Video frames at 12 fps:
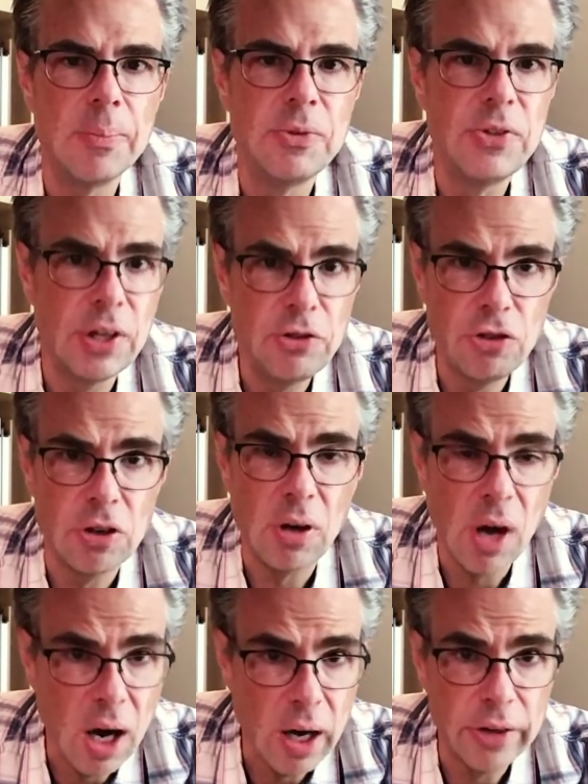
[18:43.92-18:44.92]

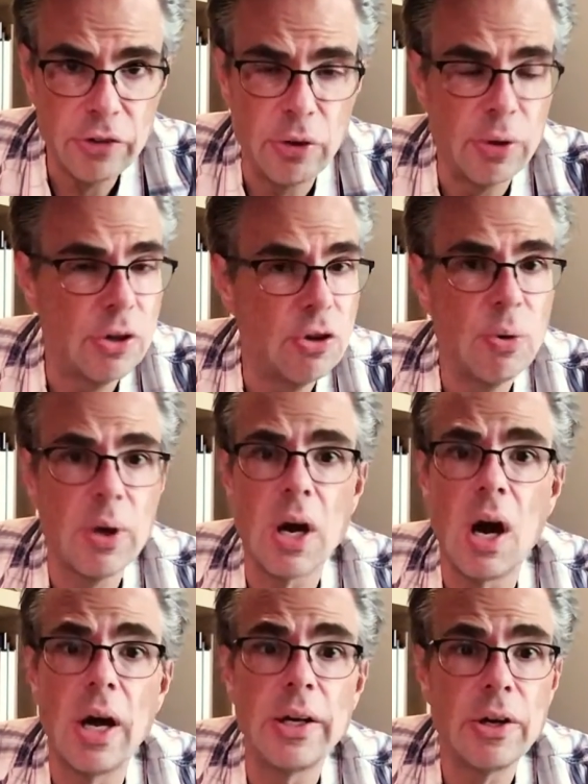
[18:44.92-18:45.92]
digital art. You can do it
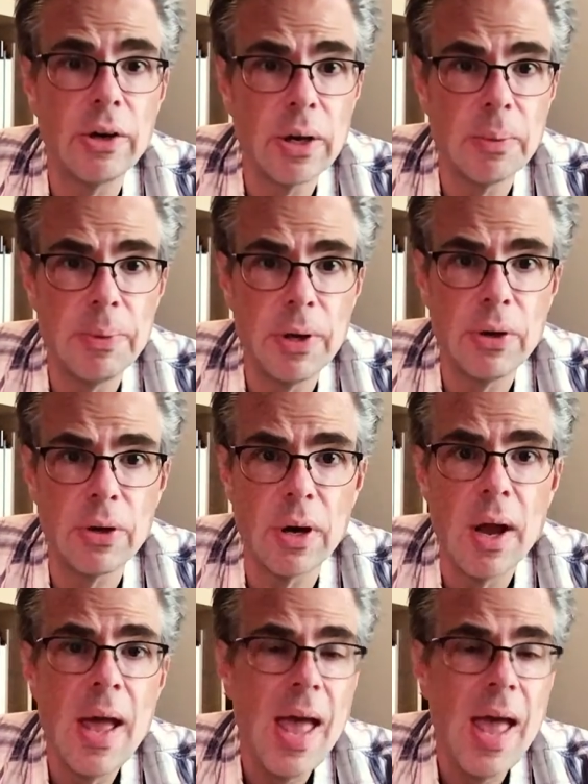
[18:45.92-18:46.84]
on your computer.